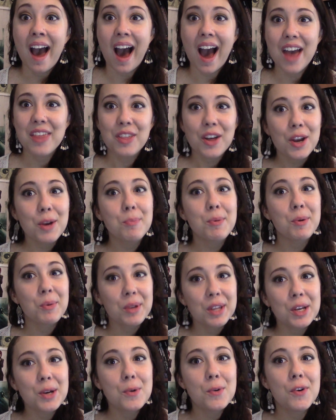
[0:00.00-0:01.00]
I thought it'd be
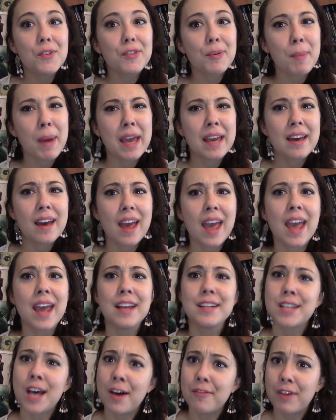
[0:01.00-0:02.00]
really cool if I make
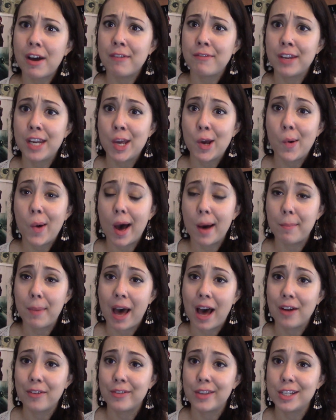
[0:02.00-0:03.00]
a top 5 video
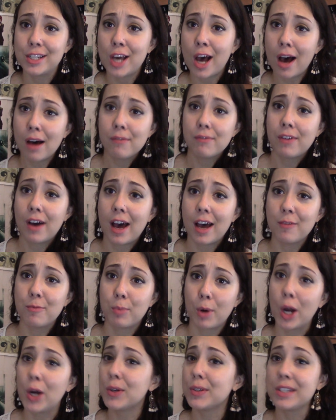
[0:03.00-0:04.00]
about the top 5
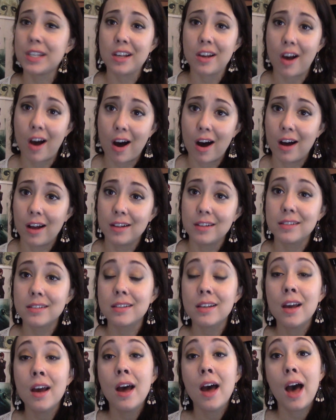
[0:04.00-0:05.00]
pros and
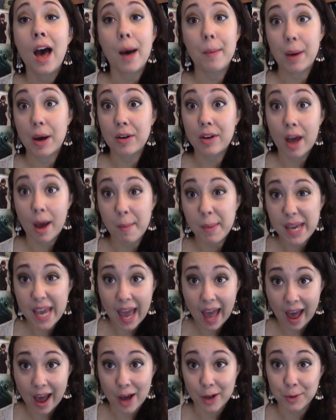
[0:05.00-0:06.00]
cons about coming
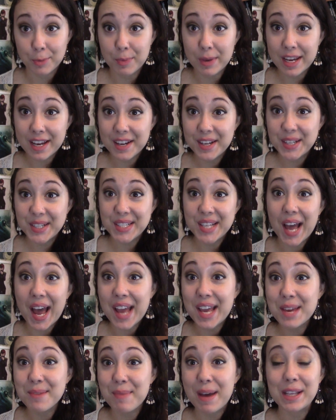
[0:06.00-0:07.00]
out, because
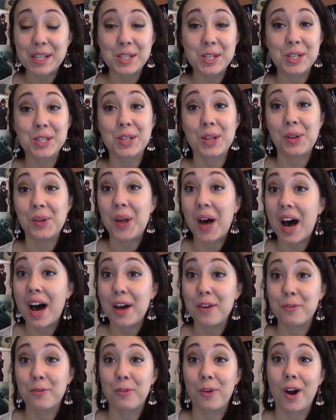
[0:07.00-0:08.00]
I get messages a
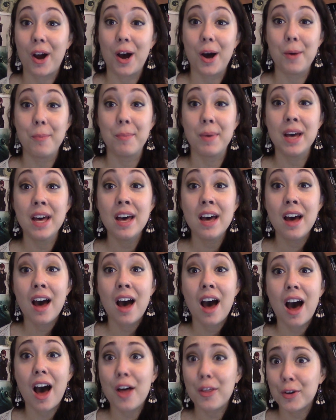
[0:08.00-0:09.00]
lot from
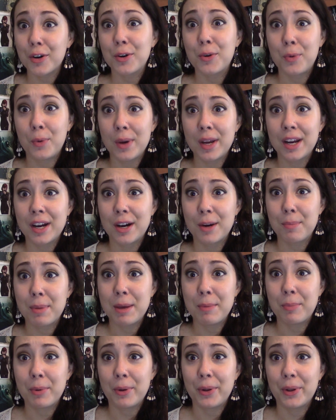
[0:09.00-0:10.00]
other queer
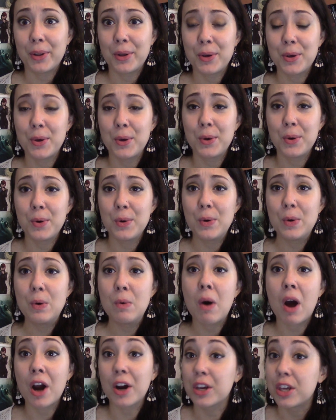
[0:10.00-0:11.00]
people
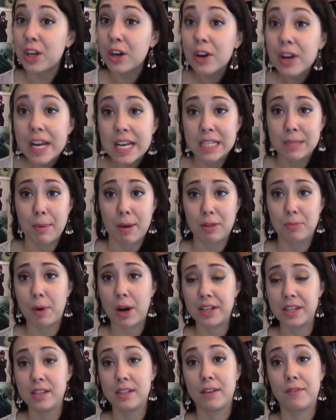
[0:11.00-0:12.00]
who are curious about the
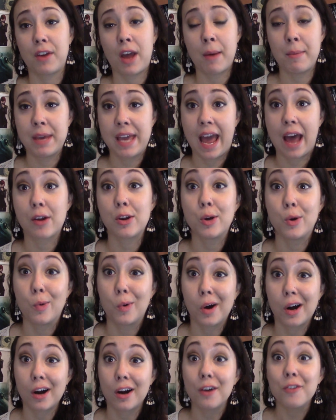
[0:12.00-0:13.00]
process of coming out, who
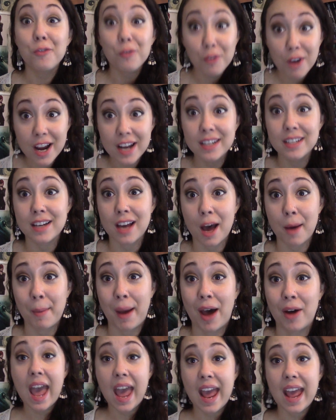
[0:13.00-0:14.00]
are afraid to come
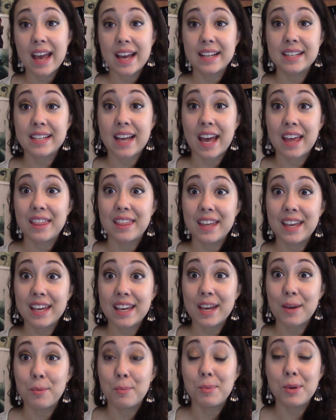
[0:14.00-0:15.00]
out. And I
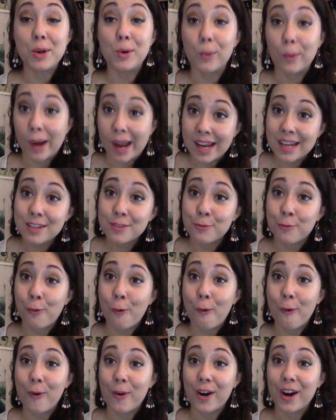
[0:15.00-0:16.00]
think it would be great
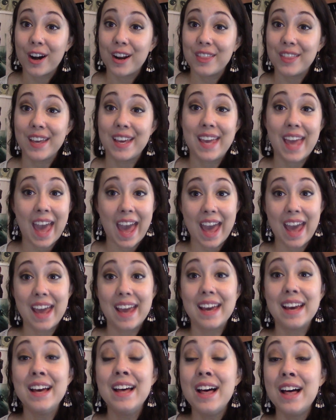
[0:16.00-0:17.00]
for the
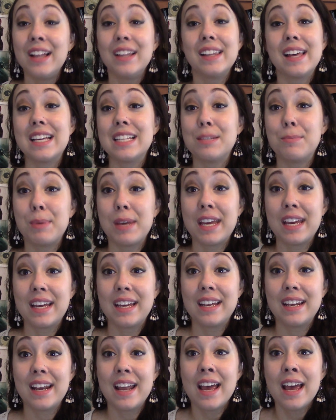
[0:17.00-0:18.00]
gay,
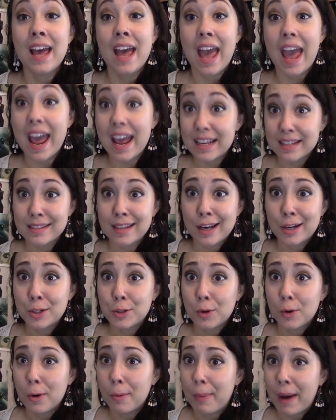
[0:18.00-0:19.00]
lesbian,
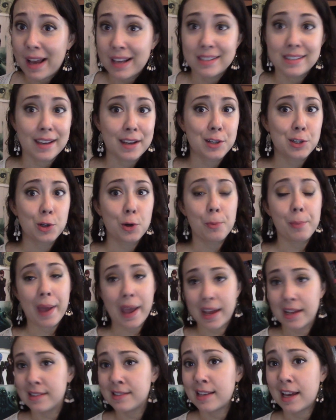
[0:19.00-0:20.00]
asexual, bisexual,
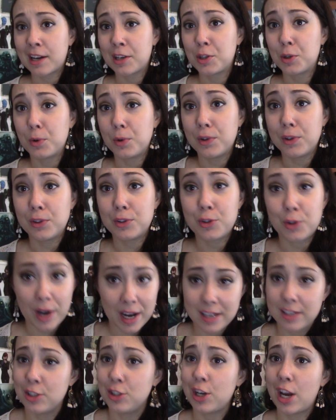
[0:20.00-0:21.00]
pansexual,
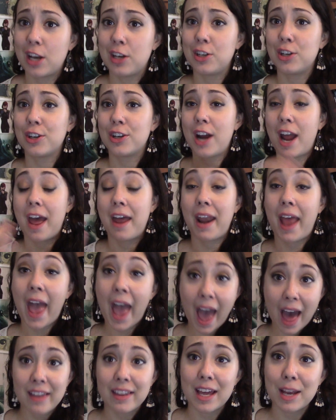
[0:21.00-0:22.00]
transgender, and
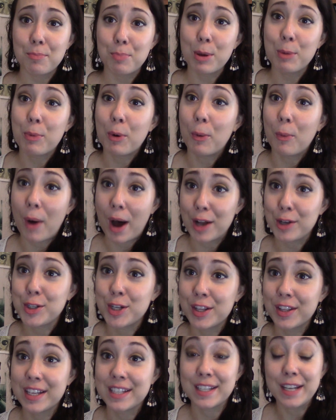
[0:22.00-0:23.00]
allied people
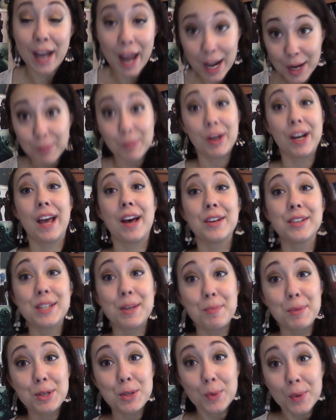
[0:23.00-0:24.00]
watching this, and anyone else
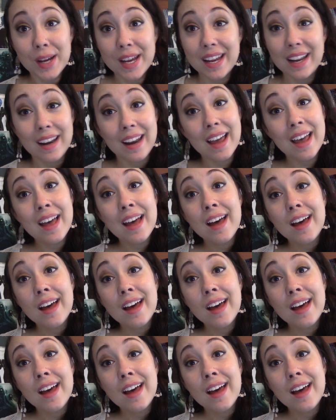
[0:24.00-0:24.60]
in between,